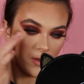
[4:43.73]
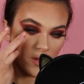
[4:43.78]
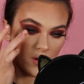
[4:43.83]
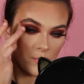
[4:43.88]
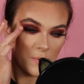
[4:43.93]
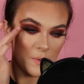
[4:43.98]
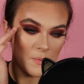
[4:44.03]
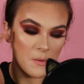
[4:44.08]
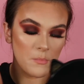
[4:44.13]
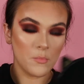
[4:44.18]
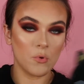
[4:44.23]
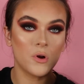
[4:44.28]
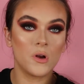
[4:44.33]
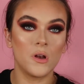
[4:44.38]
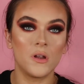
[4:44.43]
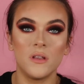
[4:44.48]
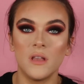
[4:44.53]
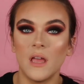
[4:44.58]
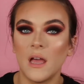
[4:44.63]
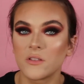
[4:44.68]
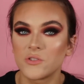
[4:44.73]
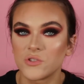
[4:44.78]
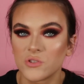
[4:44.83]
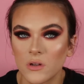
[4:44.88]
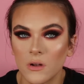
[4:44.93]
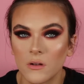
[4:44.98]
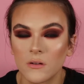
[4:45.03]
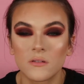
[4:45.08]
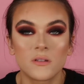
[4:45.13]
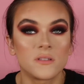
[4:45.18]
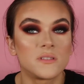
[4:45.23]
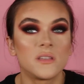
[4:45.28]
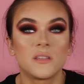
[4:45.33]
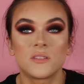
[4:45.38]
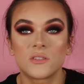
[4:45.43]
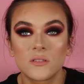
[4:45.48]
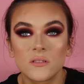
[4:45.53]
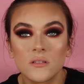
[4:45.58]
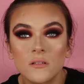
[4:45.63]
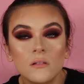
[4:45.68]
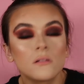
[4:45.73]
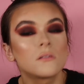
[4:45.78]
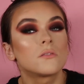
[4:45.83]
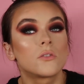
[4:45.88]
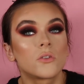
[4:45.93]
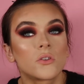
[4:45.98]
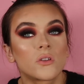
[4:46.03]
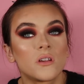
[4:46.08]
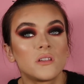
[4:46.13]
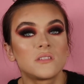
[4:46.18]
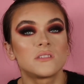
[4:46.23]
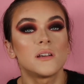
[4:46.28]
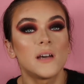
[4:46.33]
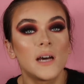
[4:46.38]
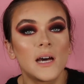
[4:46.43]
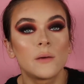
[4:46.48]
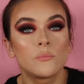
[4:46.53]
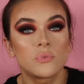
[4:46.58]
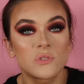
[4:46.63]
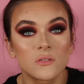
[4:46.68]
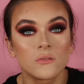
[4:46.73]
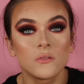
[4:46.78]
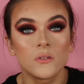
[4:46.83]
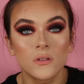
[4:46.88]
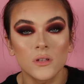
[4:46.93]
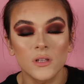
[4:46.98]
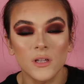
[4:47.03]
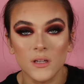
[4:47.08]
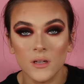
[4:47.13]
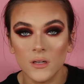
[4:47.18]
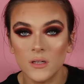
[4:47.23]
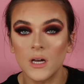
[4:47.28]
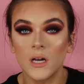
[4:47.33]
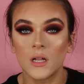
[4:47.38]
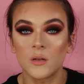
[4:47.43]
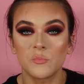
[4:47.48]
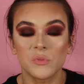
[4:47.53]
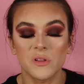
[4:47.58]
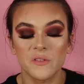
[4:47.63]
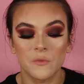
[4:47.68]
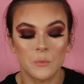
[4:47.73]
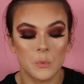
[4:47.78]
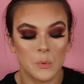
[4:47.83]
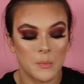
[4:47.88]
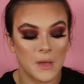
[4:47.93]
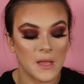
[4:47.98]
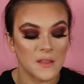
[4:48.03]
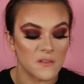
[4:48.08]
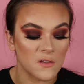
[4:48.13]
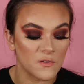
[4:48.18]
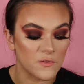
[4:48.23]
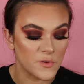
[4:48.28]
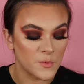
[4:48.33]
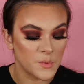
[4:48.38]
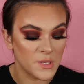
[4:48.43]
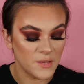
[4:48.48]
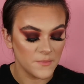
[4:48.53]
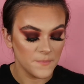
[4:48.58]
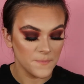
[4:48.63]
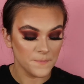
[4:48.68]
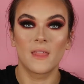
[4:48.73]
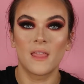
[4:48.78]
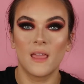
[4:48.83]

They're a wee bit more natural because this look is absolutely unbelievably mental for me.